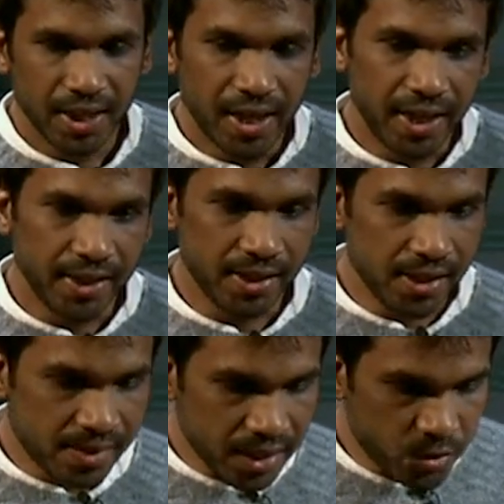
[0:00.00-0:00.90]
and he
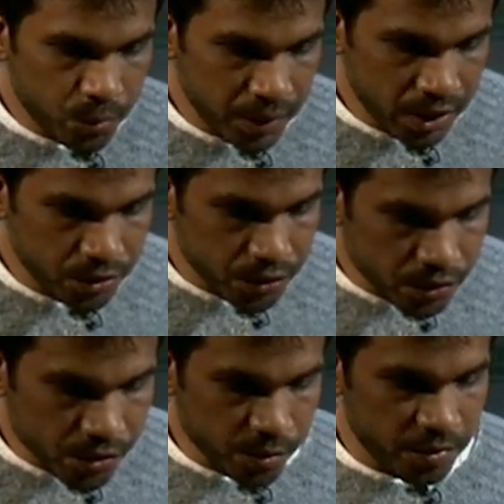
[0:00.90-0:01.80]
said to me, you
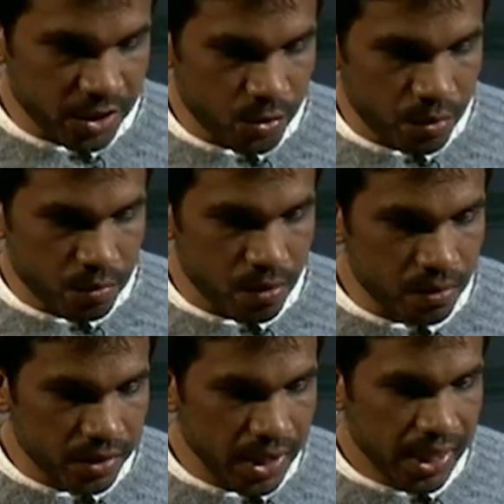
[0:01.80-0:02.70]
know, the virtual
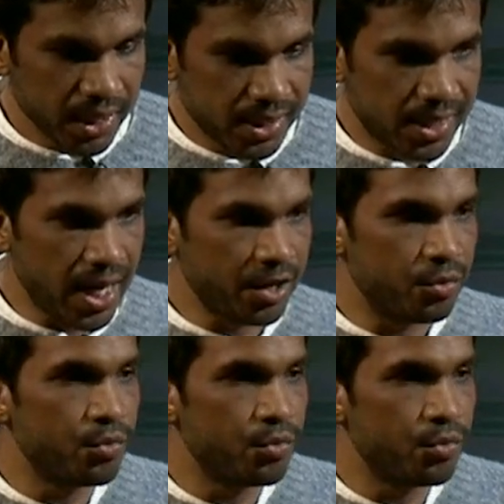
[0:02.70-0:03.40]
world is like a